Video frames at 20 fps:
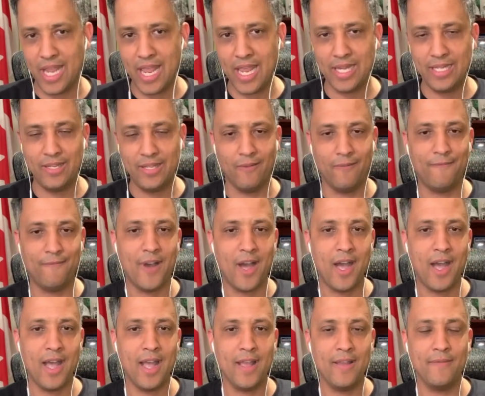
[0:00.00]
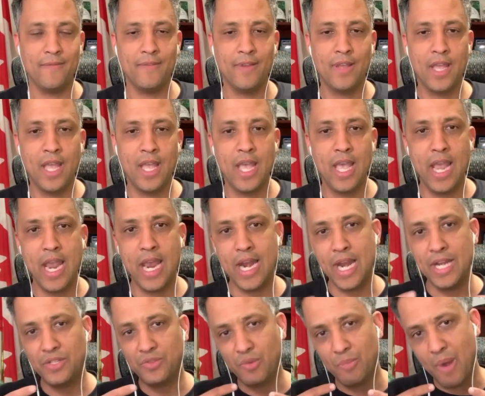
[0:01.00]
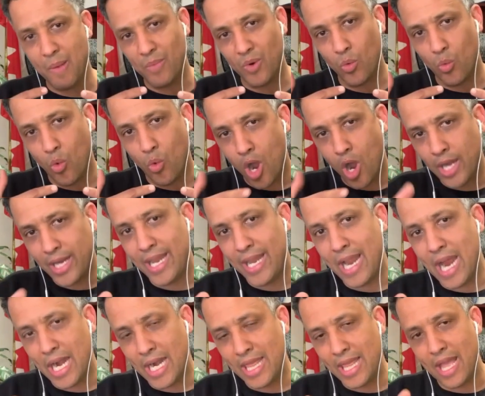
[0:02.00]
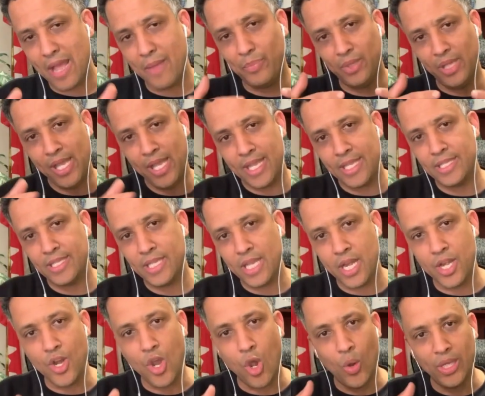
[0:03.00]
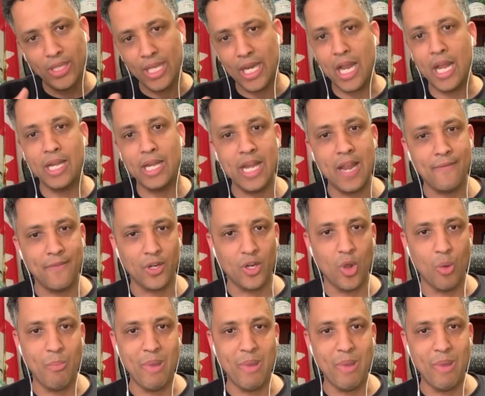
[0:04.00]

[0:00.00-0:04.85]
but staying till 5. And I just remember walking out of that place and knowing that I'd